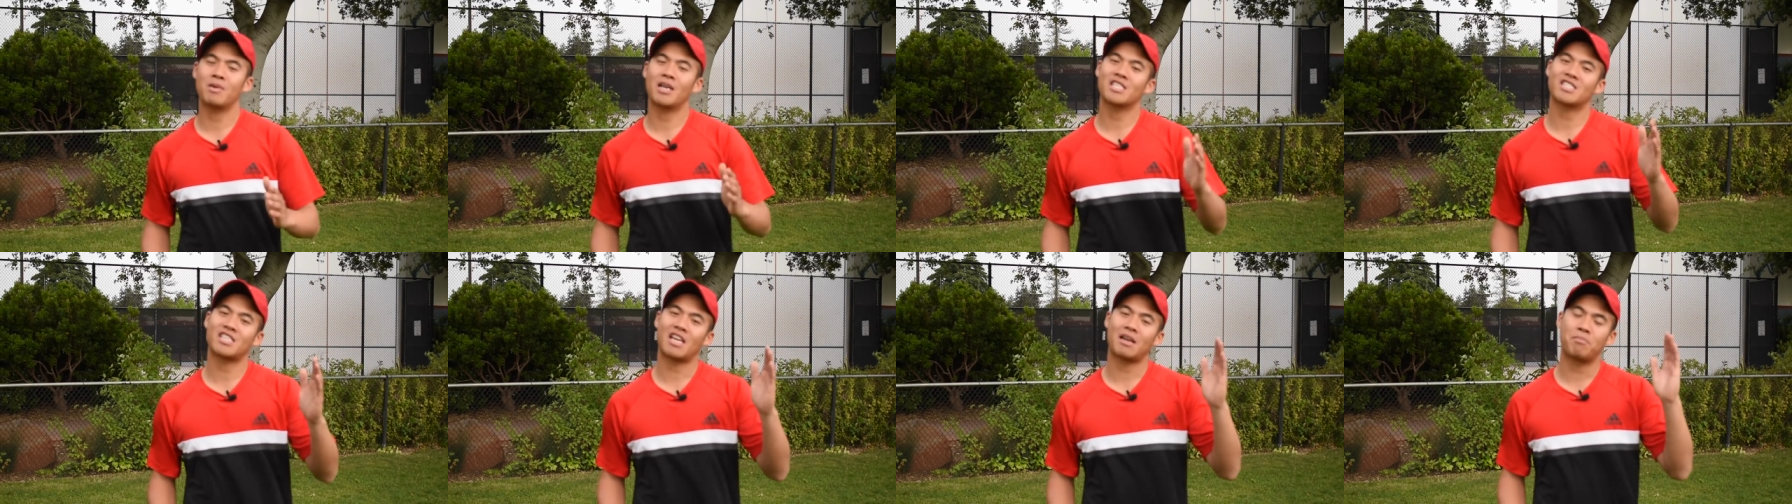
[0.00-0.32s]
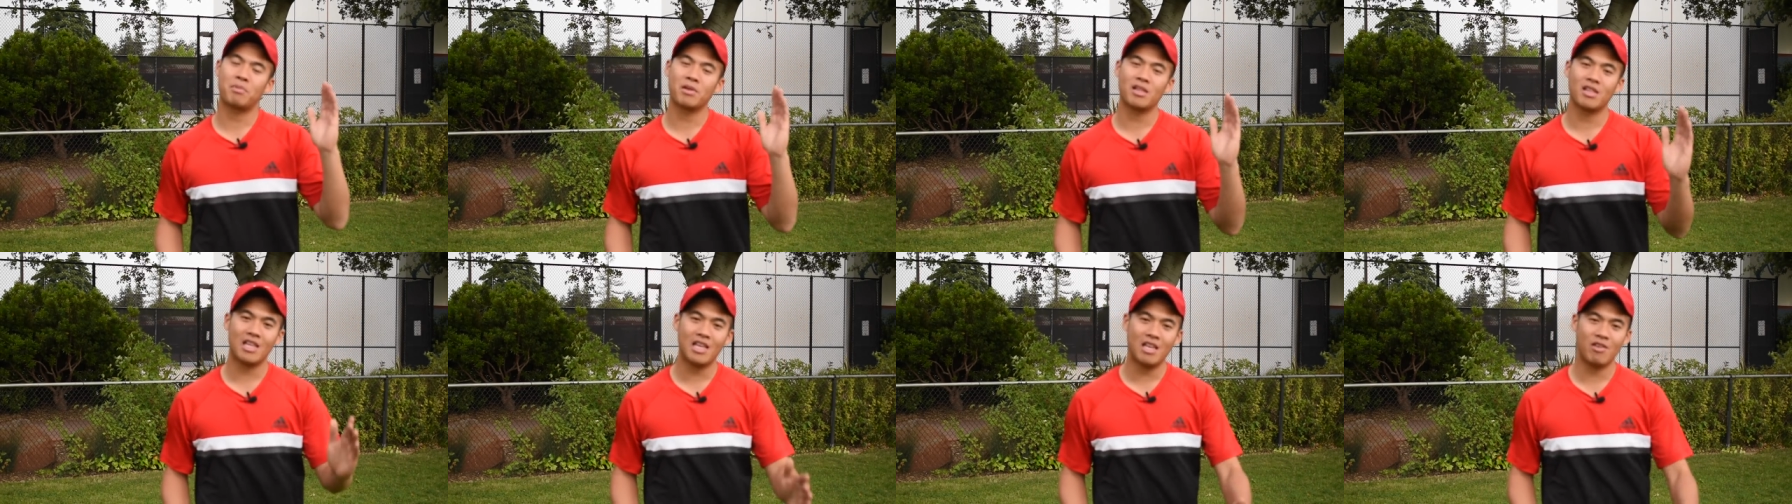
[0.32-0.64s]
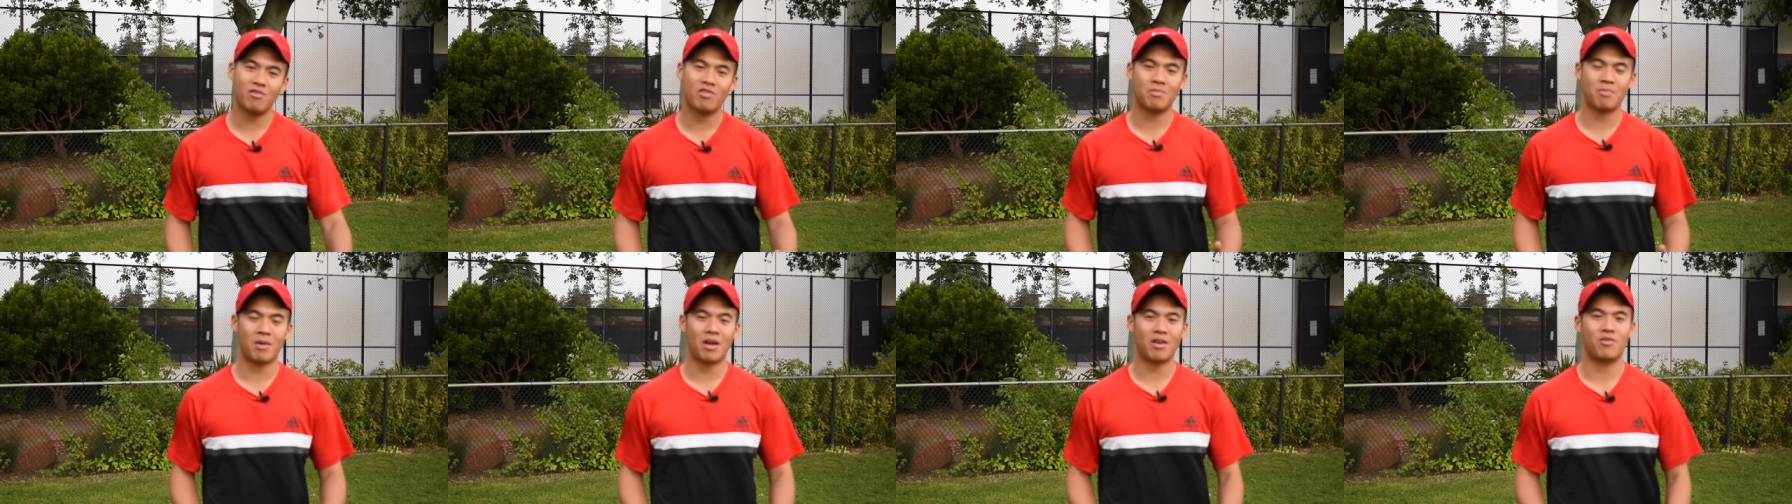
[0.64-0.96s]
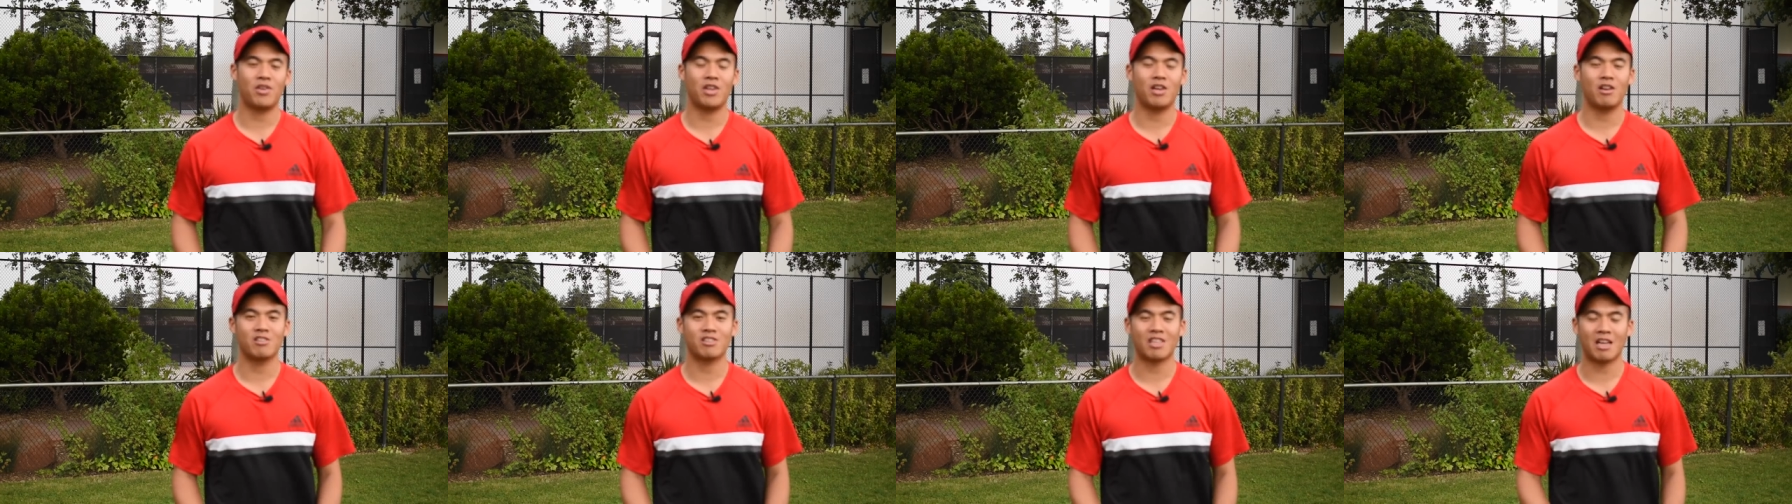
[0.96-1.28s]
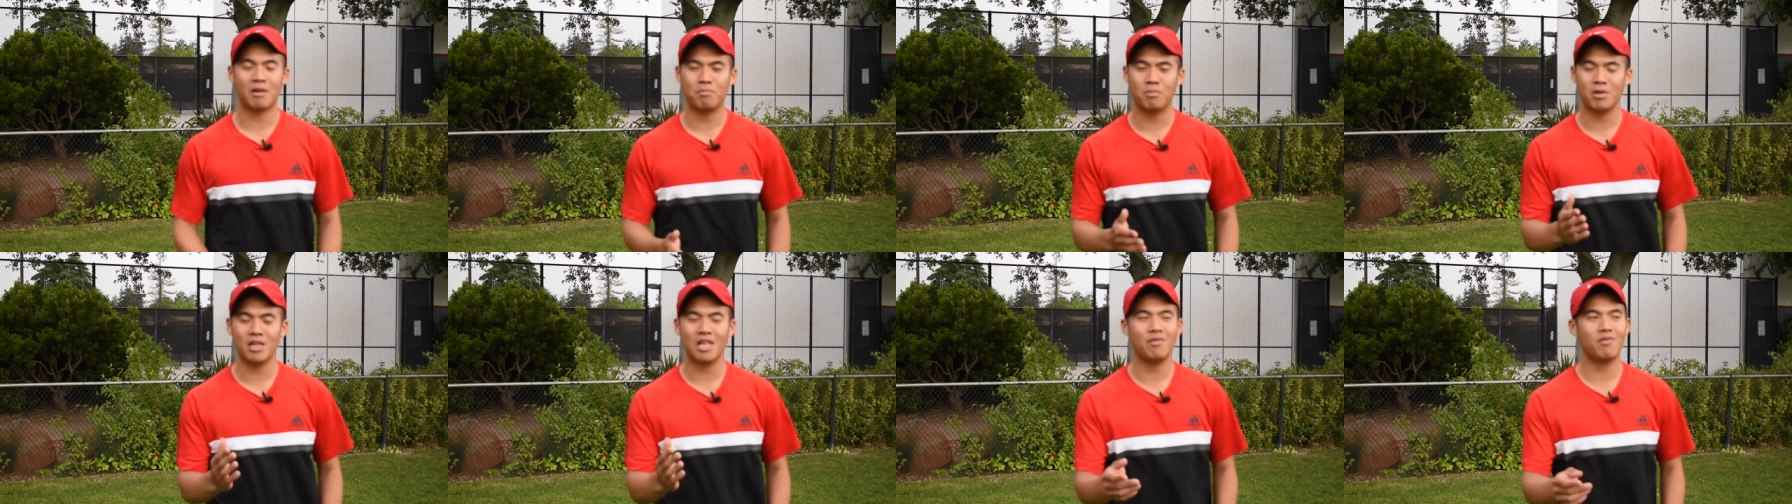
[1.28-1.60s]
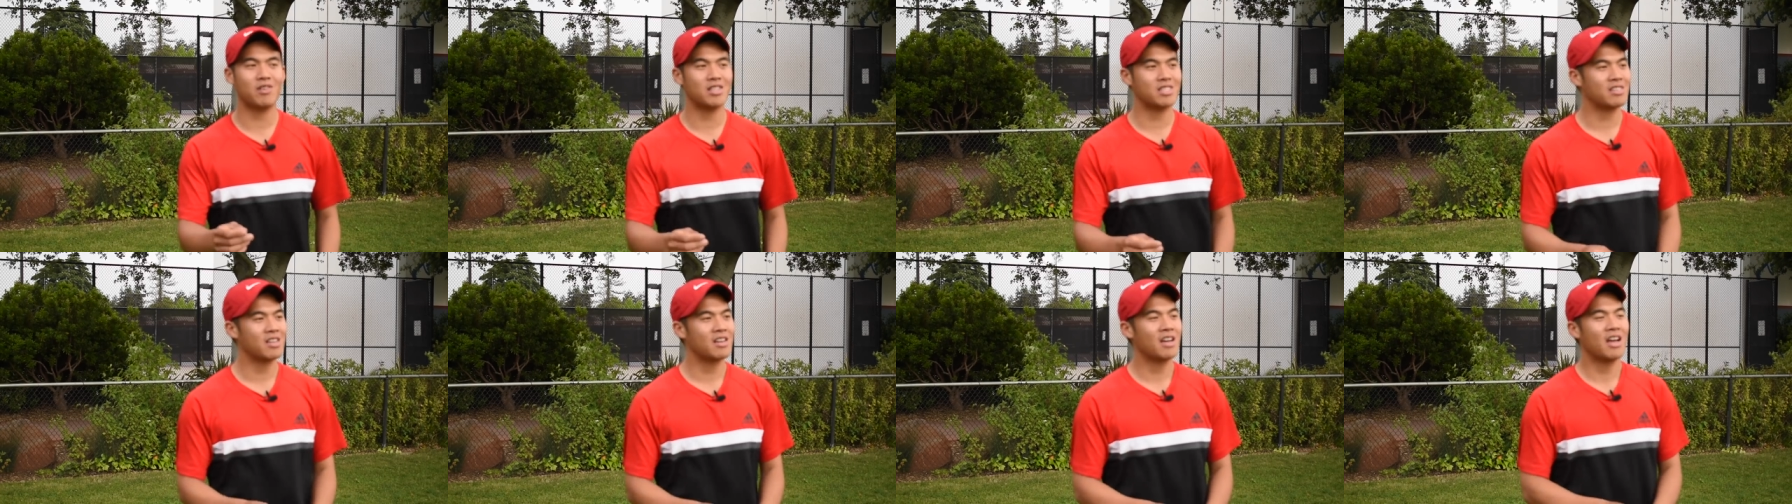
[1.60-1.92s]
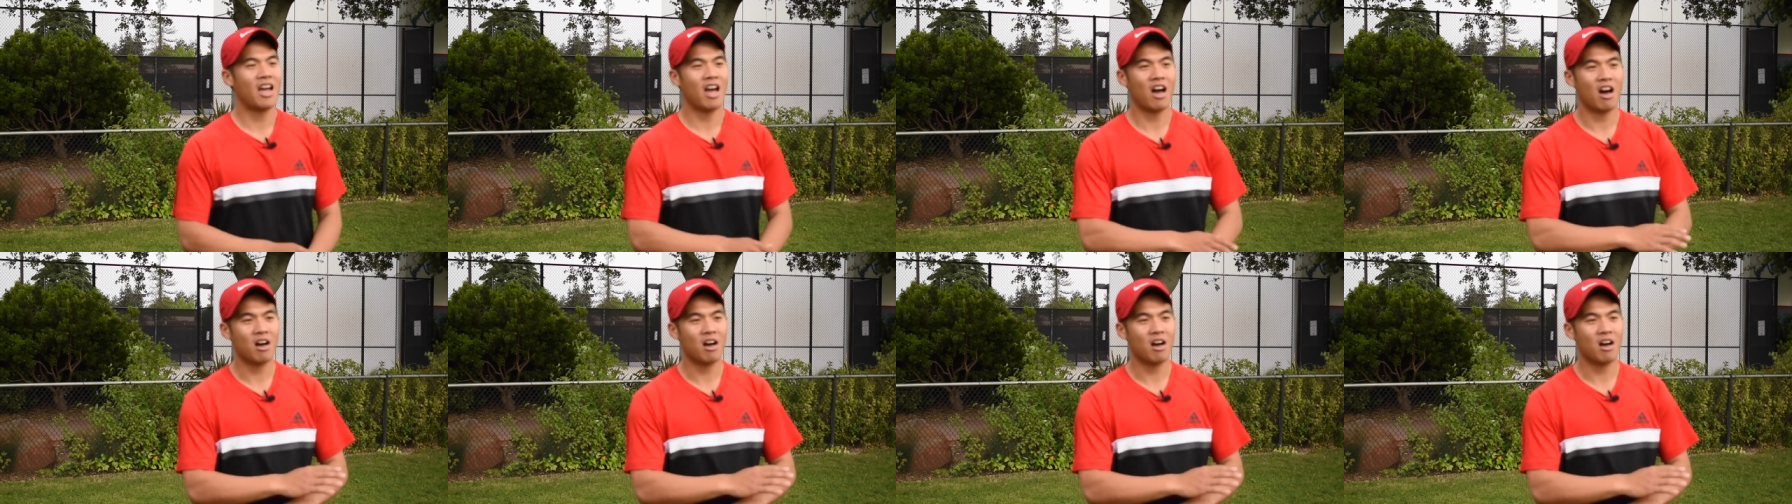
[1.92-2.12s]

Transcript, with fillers: because I believe in my videos, I believe it's